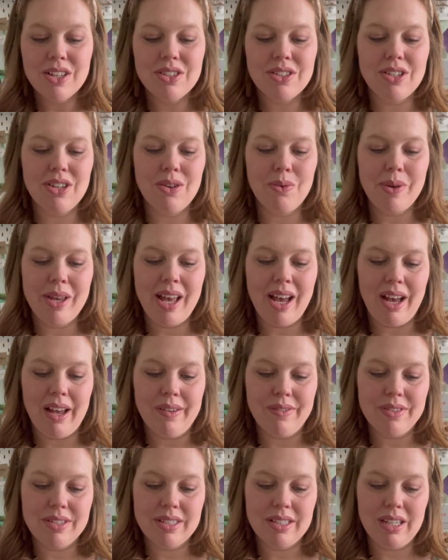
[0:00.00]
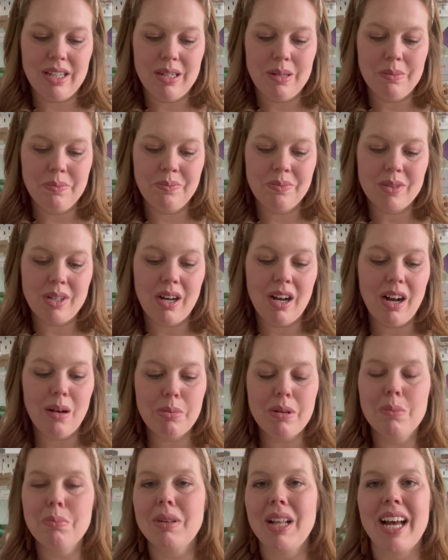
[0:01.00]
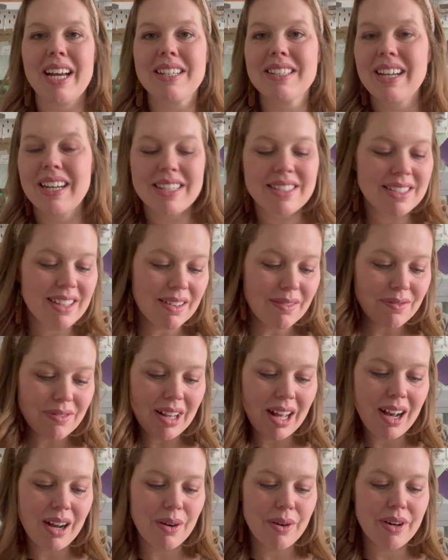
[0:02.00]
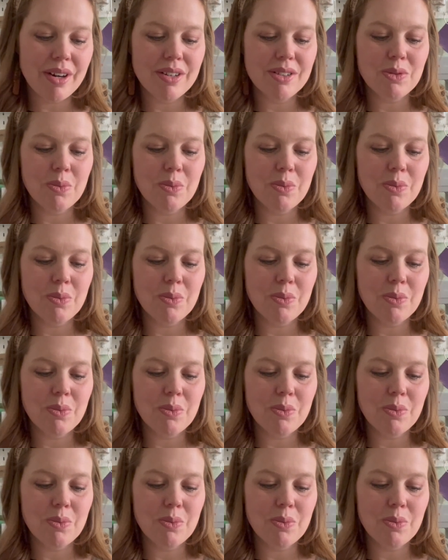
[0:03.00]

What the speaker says: So we have some hobby black dye sunflowers.